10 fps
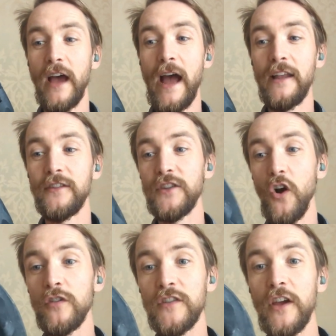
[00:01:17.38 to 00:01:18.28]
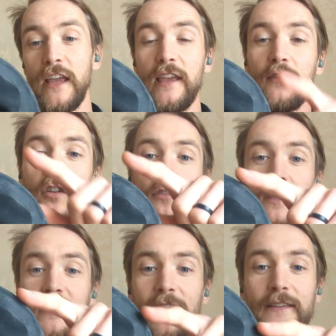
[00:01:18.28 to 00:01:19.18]
And also, even on
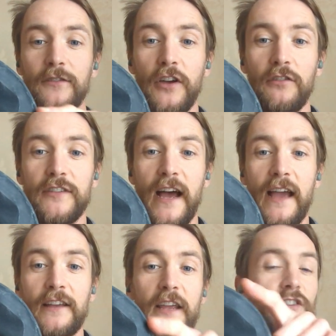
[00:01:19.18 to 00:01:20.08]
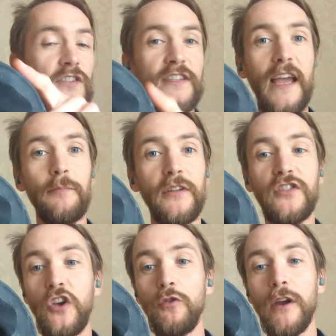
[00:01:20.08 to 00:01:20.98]
this little toe side, it doesn't taper
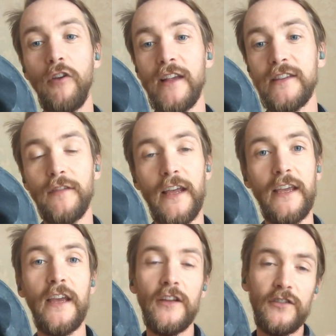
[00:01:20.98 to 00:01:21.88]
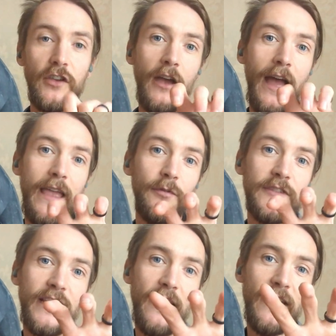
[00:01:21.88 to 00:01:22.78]
too aggressively. So you're able
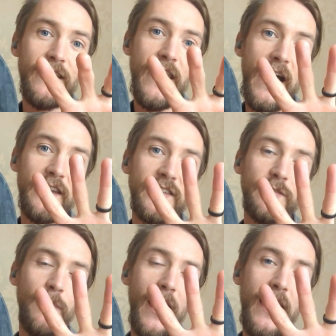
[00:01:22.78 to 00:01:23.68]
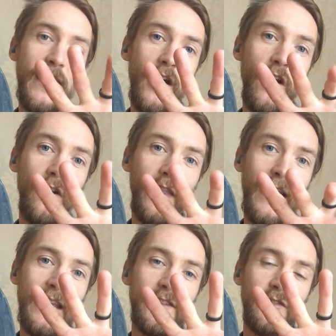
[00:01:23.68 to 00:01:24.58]
to get a nice splay along
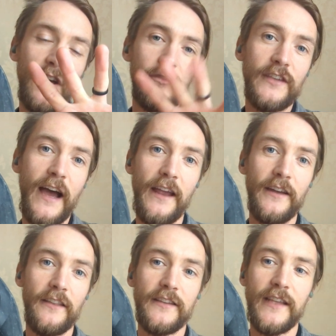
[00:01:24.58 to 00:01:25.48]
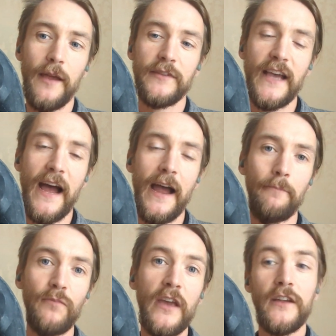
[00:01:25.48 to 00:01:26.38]
that little toe side at the same time.
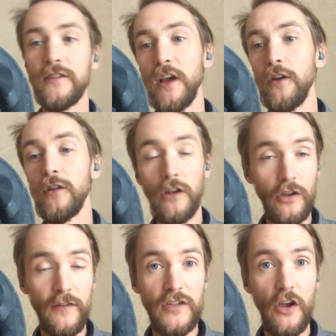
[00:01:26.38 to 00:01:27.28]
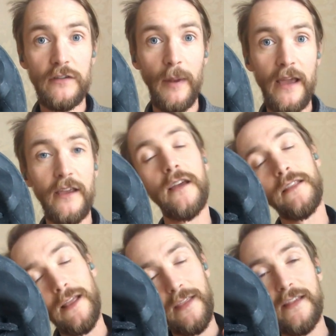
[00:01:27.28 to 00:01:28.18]
So looking for toe splay,
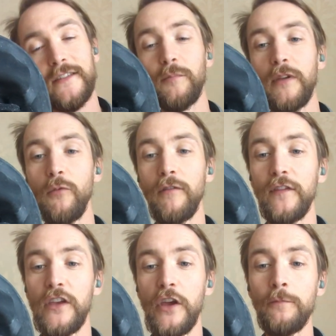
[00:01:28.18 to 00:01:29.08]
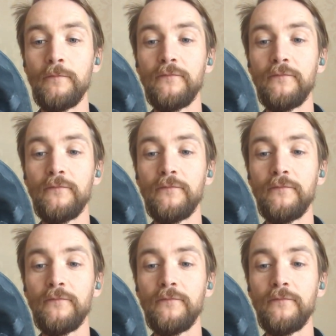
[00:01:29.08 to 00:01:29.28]
then this could be one for you.